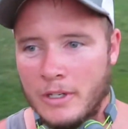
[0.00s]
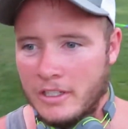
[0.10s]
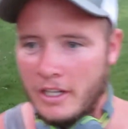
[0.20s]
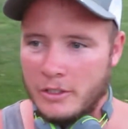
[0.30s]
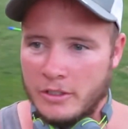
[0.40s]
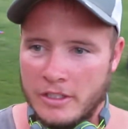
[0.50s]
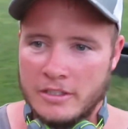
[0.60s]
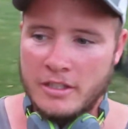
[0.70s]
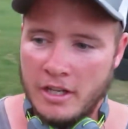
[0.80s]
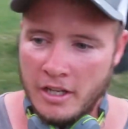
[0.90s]
I better not do
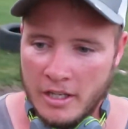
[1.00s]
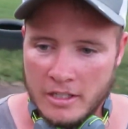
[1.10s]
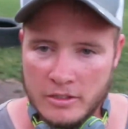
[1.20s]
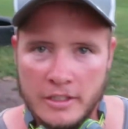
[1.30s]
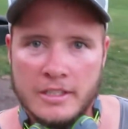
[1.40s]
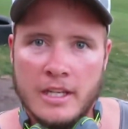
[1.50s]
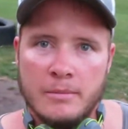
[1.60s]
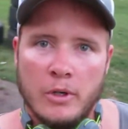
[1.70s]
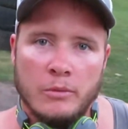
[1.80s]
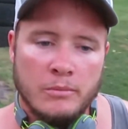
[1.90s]
this. So I just
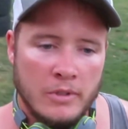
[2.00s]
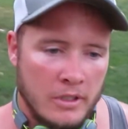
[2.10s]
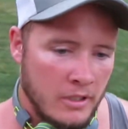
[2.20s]
came home.